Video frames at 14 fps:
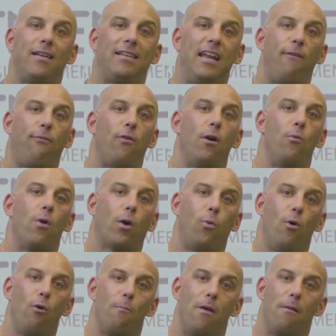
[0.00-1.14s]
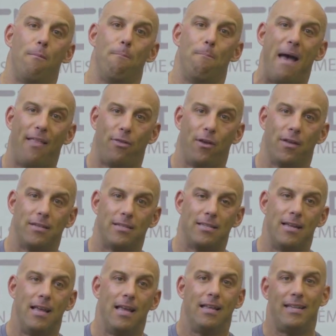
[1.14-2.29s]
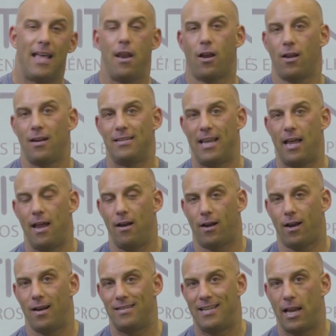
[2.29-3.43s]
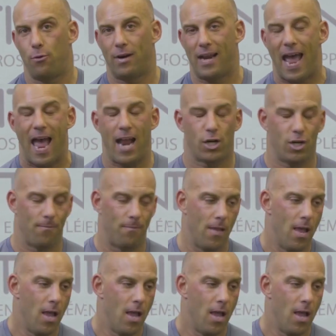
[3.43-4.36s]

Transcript: different recruitment methods than a, concentric action.